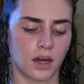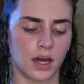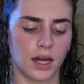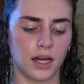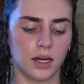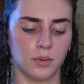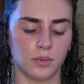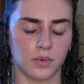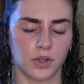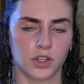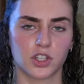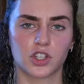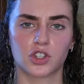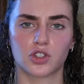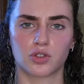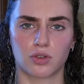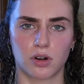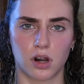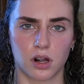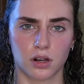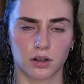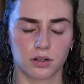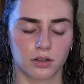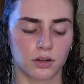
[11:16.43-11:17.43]
a
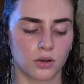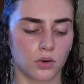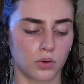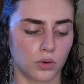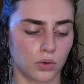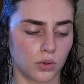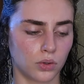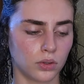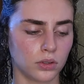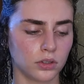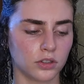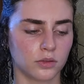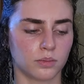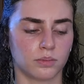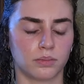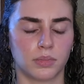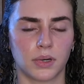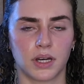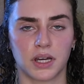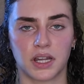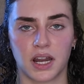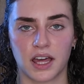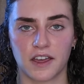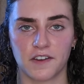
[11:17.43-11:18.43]
stronger hold,
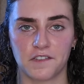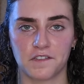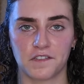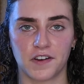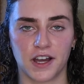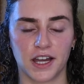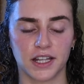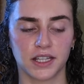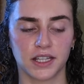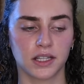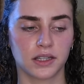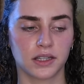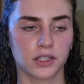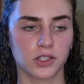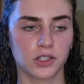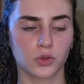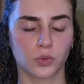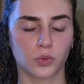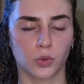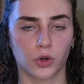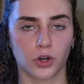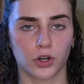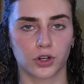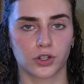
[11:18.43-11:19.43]
but I find that
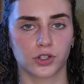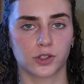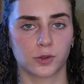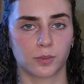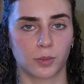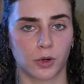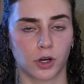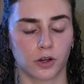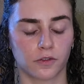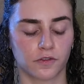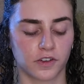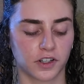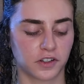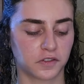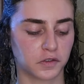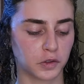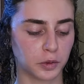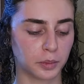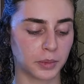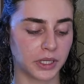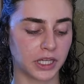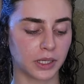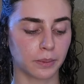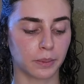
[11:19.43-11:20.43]
this works perfect
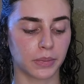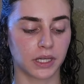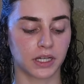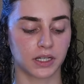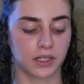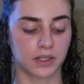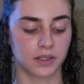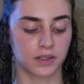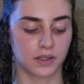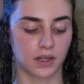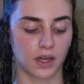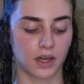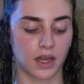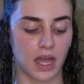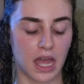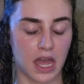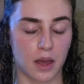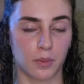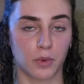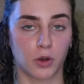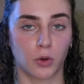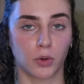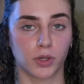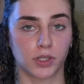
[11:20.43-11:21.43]
for me because I
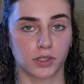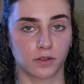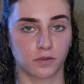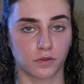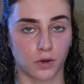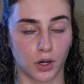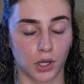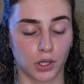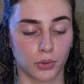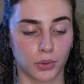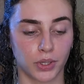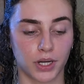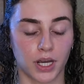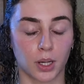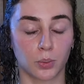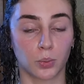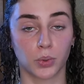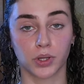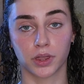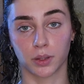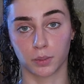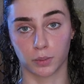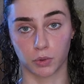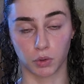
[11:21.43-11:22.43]
am going to follow it up
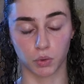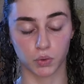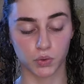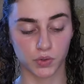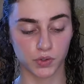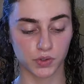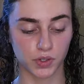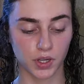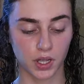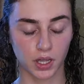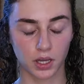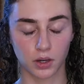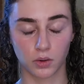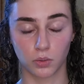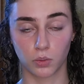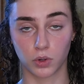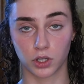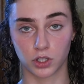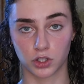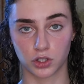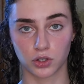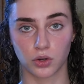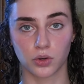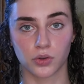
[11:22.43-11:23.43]
with a mousse,
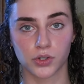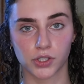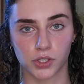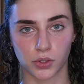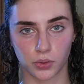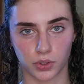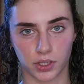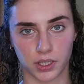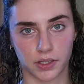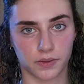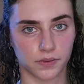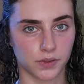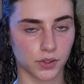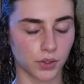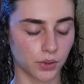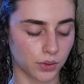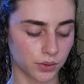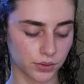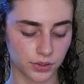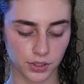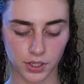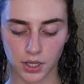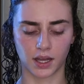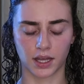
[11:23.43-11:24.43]
which also gives
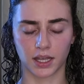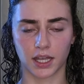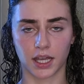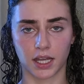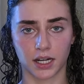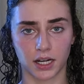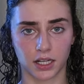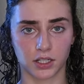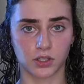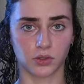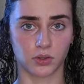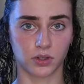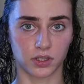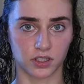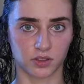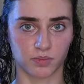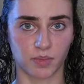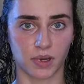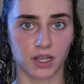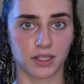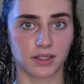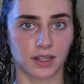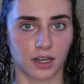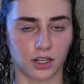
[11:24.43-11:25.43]
hold. Again, I do this
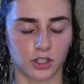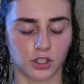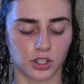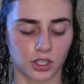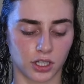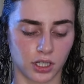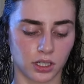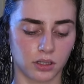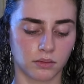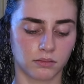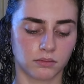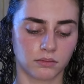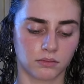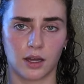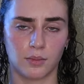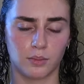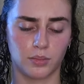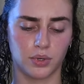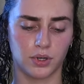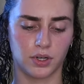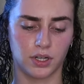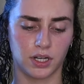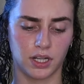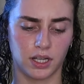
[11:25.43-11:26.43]
by sectioning. I'm
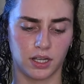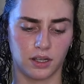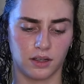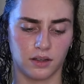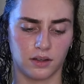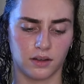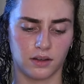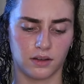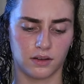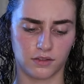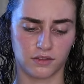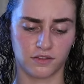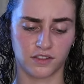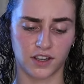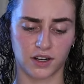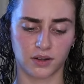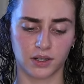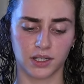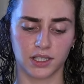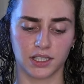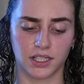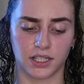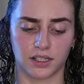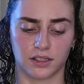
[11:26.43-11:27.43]
putting
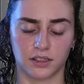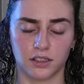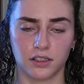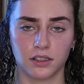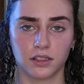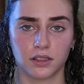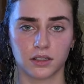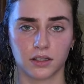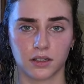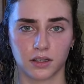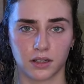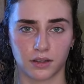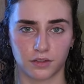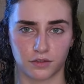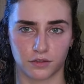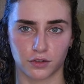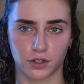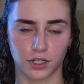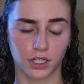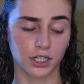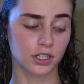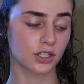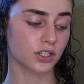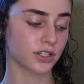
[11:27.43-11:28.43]
very little
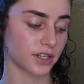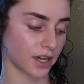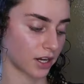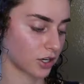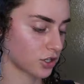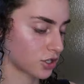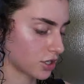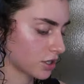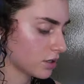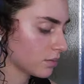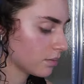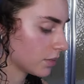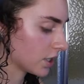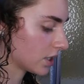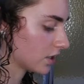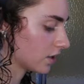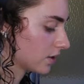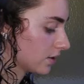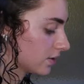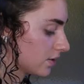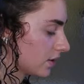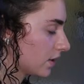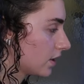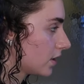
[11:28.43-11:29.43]
for each section
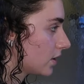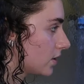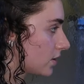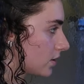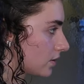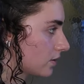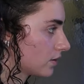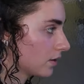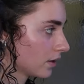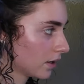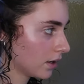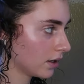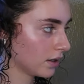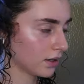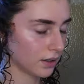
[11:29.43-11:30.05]
because it is